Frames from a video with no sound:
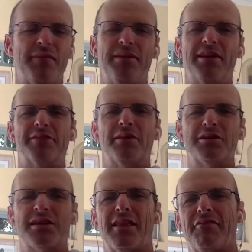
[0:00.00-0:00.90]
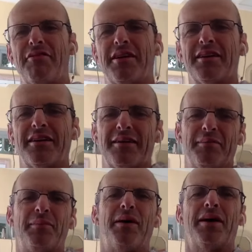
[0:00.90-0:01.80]
family, as most South
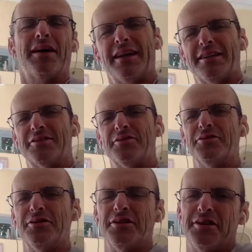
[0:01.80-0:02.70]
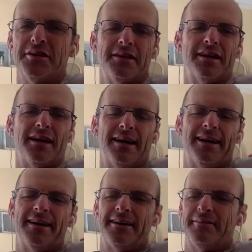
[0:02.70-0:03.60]
African kids do.
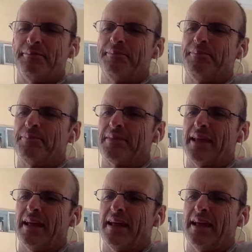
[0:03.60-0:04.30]
And